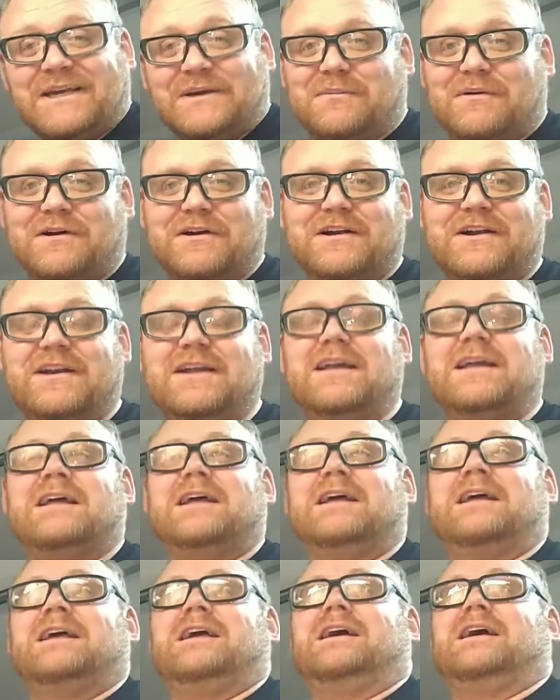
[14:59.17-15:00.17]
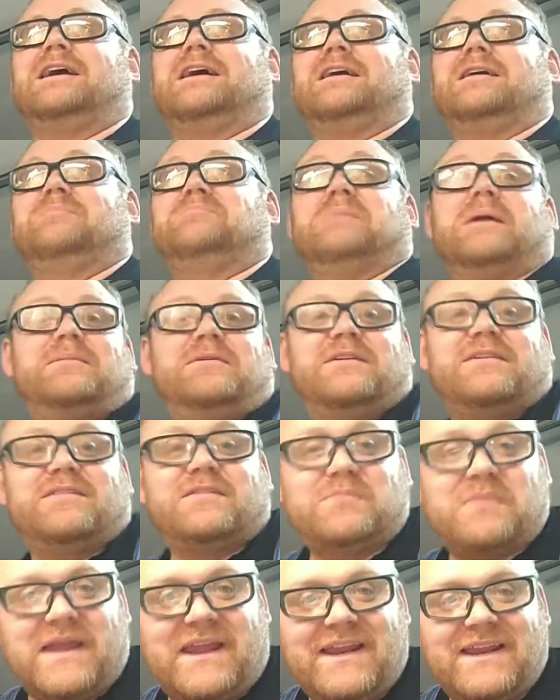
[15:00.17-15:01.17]
apart. Maybe let's
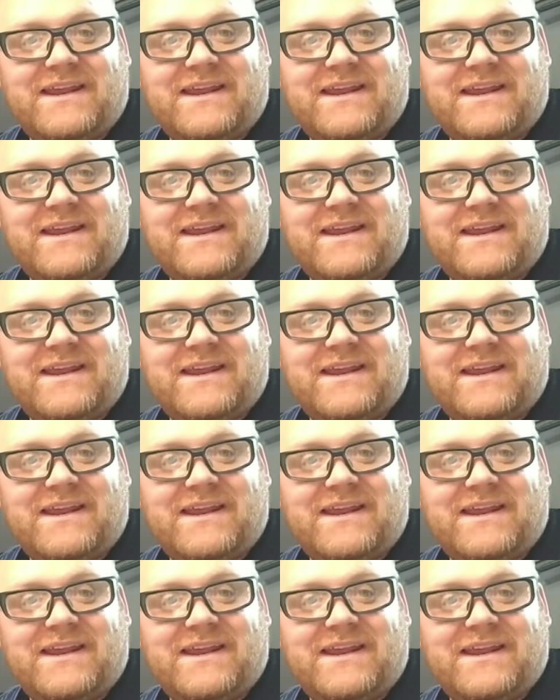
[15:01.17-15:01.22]
paint